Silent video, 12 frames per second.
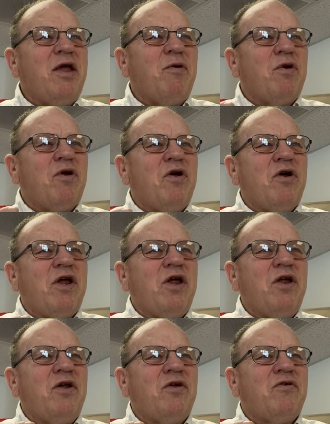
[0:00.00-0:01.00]
they were
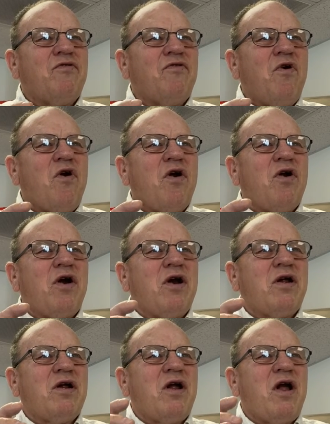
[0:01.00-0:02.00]
looking
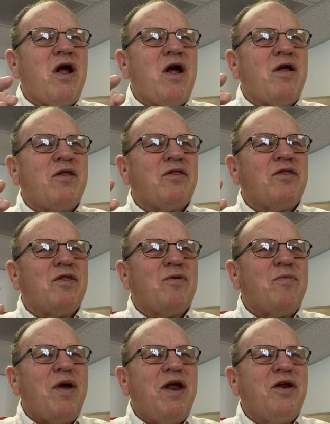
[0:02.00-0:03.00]
for
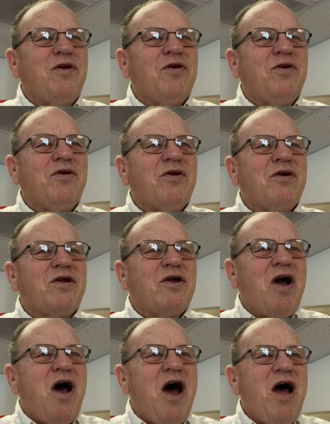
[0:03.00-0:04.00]
the maker,
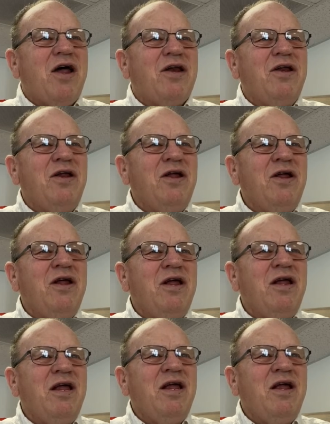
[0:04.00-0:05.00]
God,
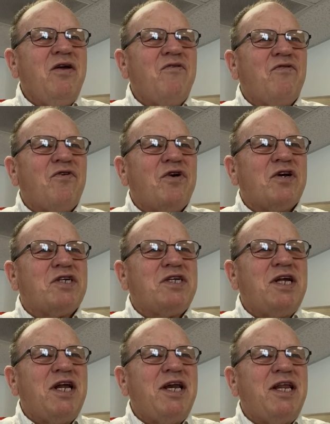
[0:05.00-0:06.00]
for a
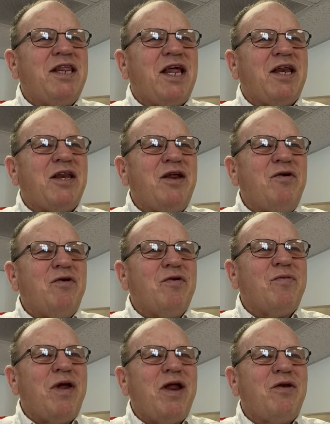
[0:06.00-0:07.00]
city that he
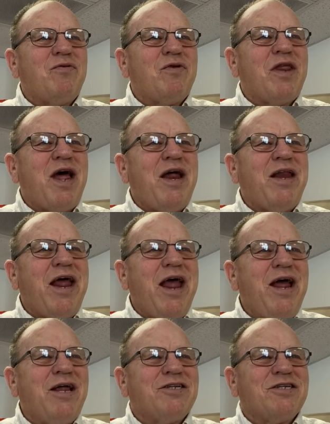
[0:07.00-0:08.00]
would make without
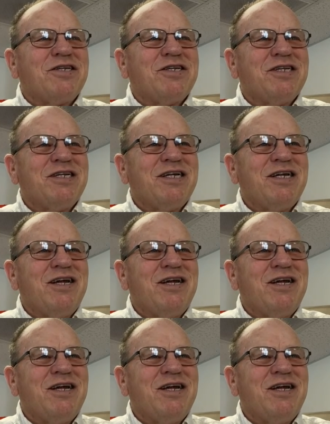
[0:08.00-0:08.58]
hands,